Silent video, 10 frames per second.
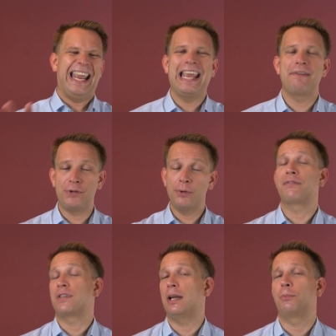If you
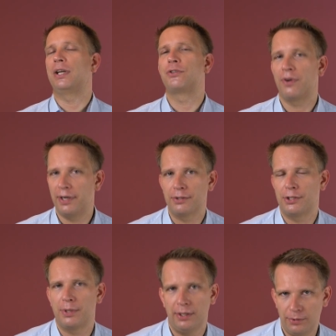have set up ring trials,
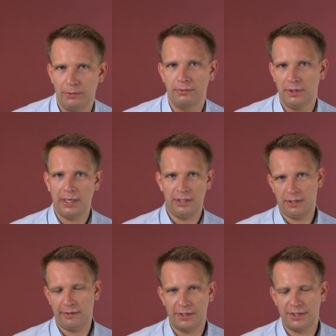you can do engage
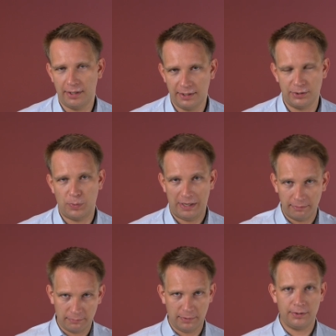R&R studies as well,
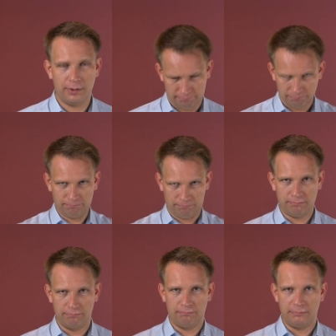right? So
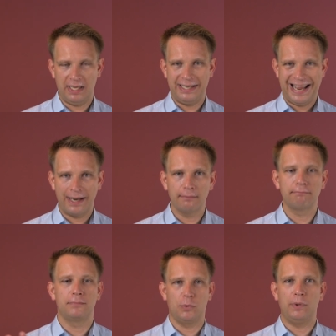th then
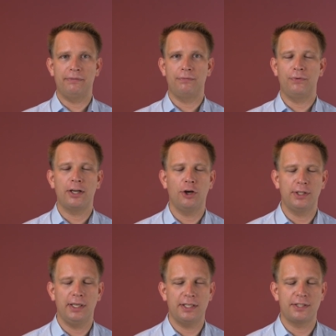with the free
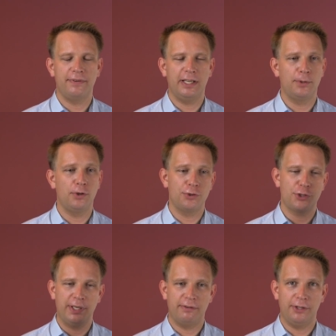content that's available
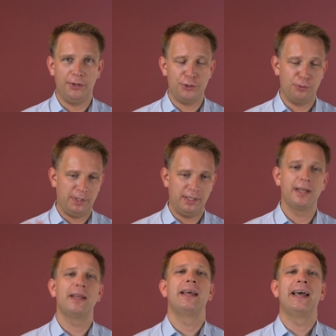also here on YouTube and,
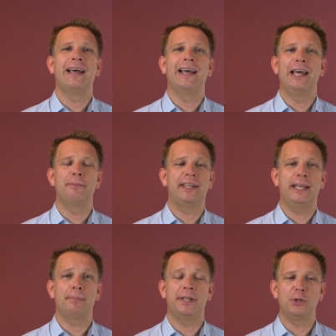uh, and my
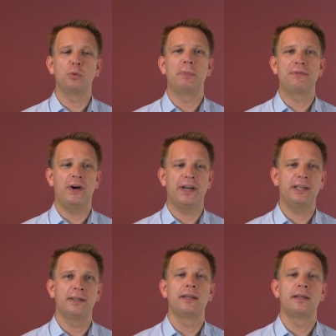template, you will be fine.